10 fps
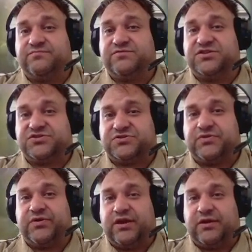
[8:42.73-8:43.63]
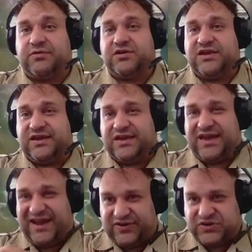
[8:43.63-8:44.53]
destroying
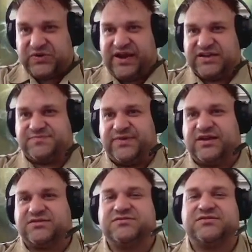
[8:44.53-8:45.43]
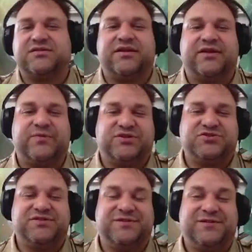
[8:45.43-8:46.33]
character aspects,
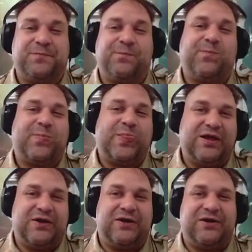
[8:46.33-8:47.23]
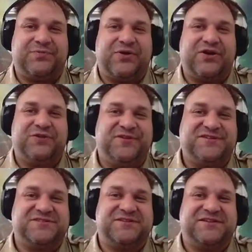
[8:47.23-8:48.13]
which our party
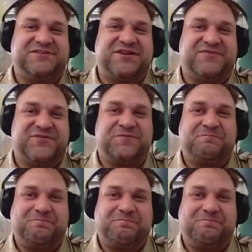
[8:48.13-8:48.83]
recently discovered